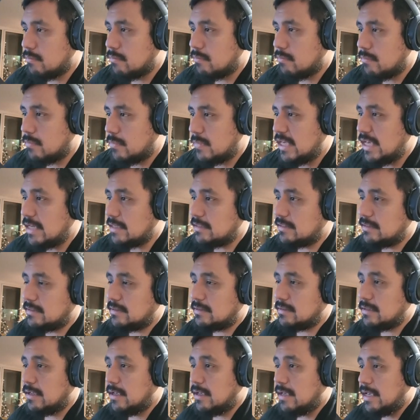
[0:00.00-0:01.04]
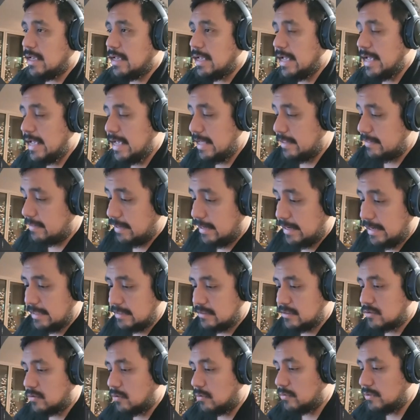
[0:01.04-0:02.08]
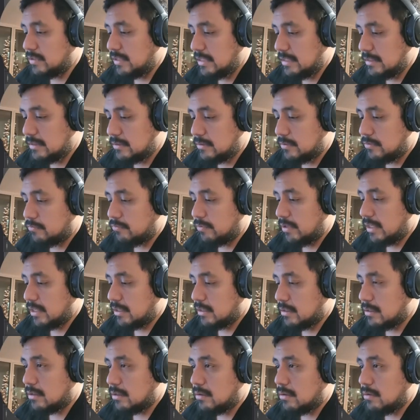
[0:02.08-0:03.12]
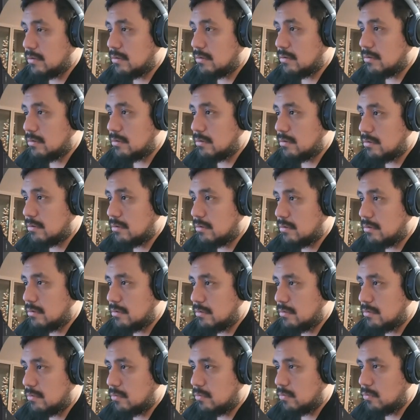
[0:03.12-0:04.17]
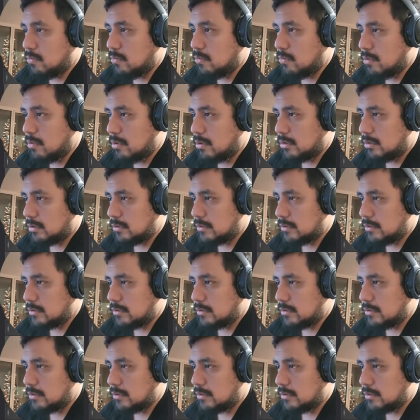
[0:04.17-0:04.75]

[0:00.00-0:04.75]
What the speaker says: Yes, and let's call this rig world